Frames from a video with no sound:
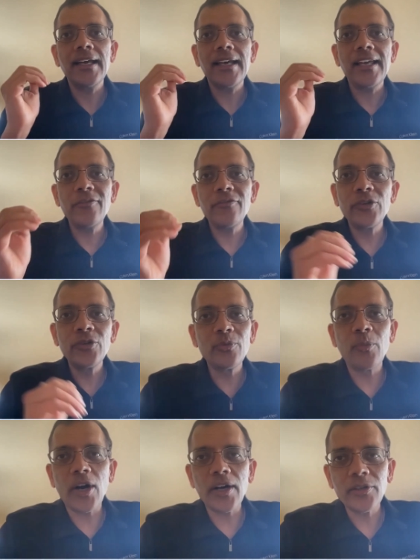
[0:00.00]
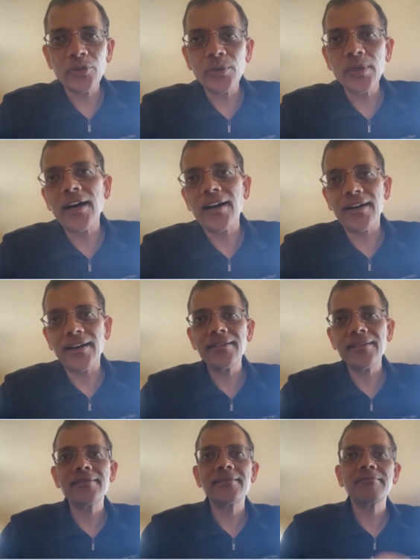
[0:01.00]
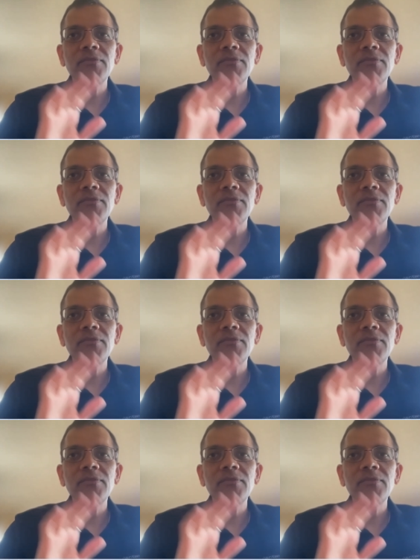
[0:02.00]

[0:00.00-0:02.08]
if you bought a new car,